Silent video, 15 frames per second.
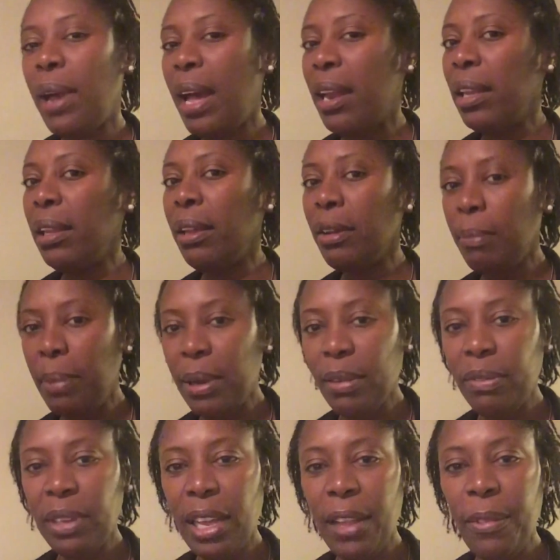I had a little bit
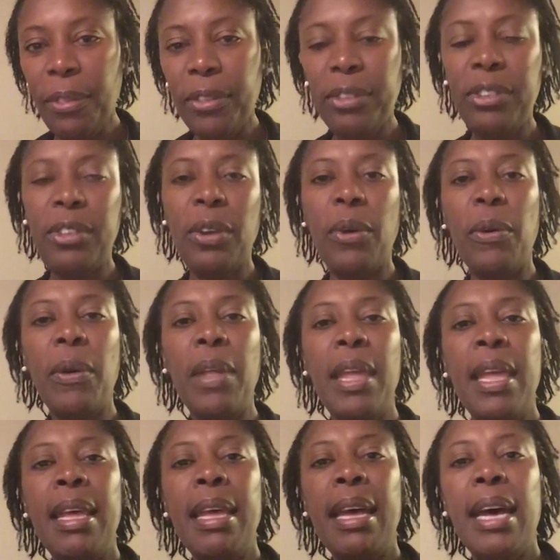of length, so
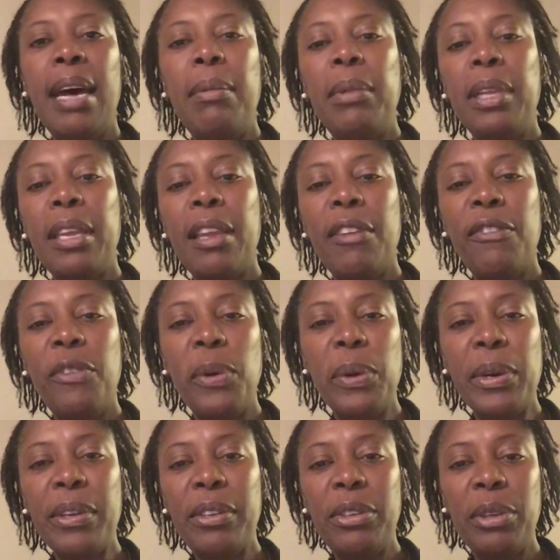I'm looking
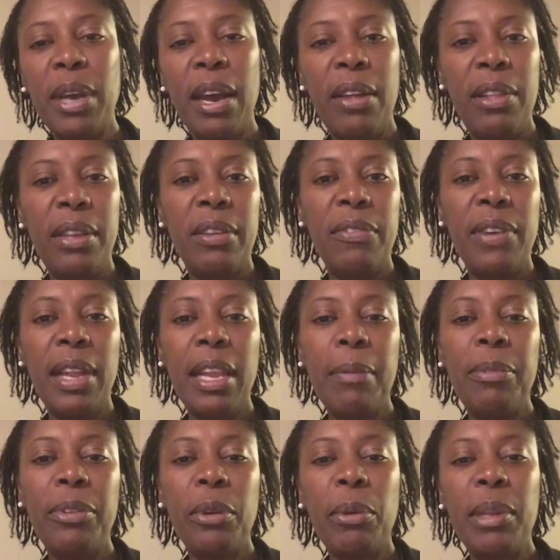forward to how they
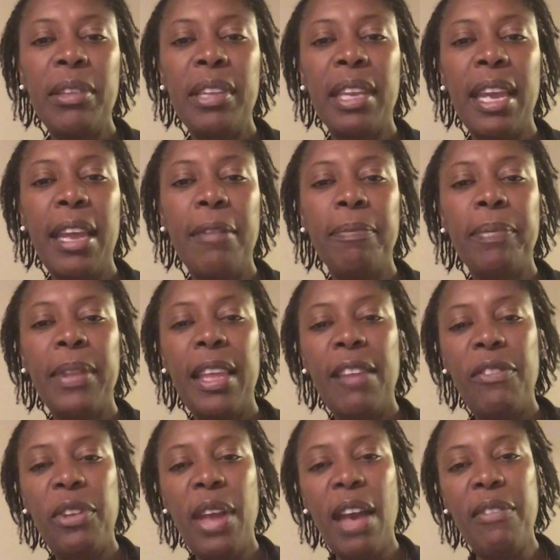develop. So once again,
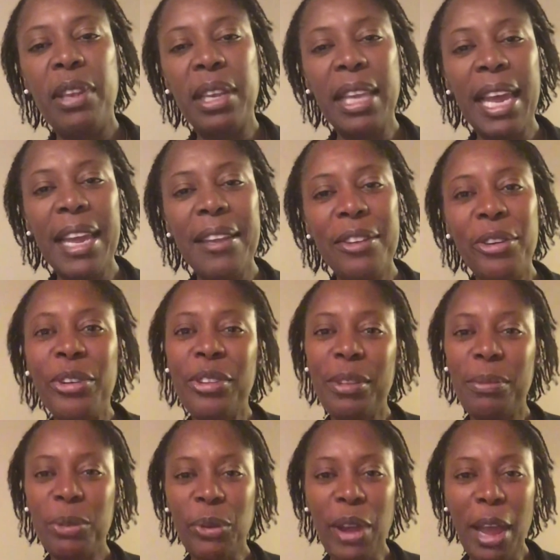if you haven't liked or
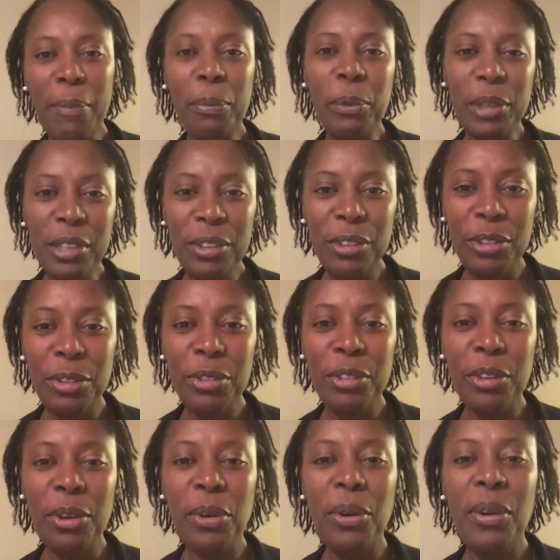subscribed, please do
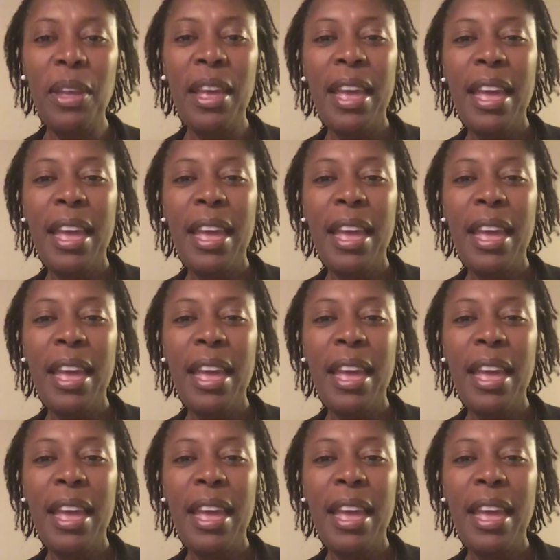so.